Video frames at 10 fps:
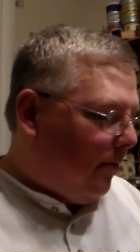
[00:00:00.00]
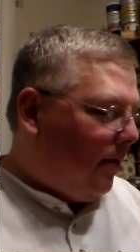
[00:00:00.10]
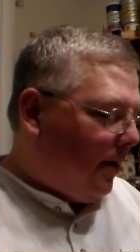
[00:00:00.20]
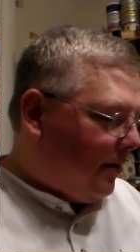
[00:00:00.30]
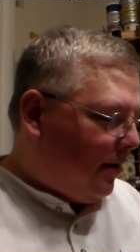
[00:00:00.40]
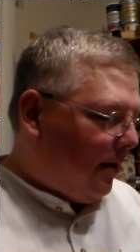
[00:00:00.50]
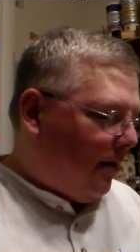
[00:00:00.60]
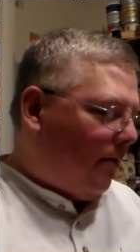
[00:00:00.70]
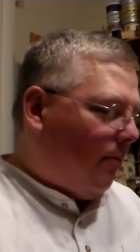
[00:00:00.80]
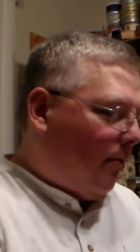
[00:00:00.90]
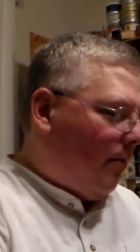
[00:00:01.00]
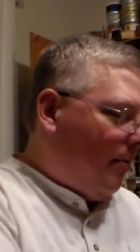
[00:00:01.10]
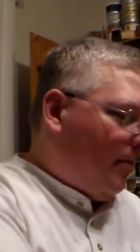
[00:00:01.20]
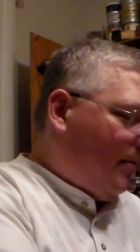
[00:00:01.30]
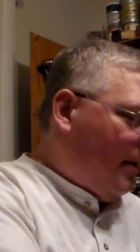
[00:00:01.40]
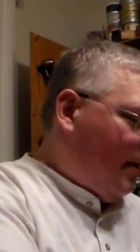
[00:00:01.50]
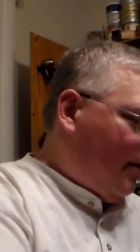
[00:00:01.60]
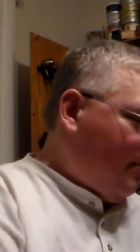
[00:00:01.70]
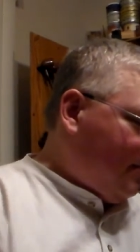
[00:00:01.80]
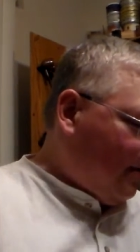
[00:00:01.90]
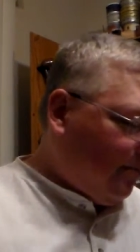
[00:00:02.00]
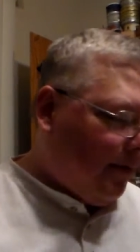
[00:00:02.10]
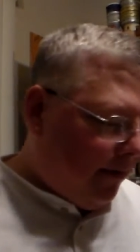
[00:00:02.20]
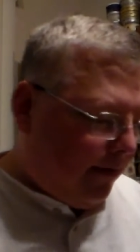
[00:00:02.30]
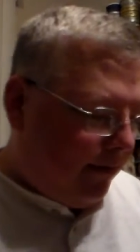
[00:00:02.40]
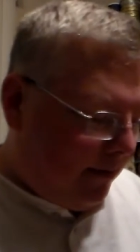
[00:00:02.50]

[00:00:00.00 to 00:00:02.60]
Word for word: We'll let it sit in here and warm up and get cozy. But